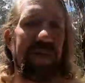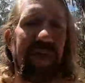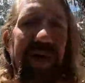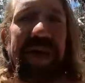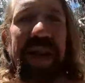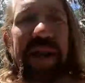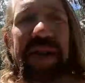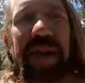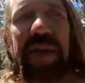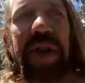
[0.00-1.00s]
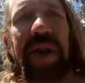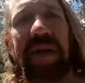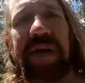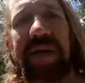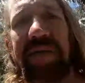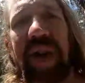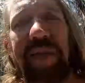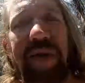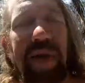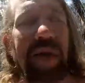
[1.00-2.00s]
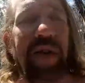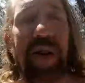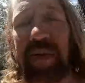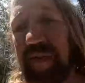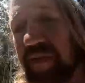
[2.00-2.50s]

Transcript: Probably 6-7 hours, maybe. I don't know.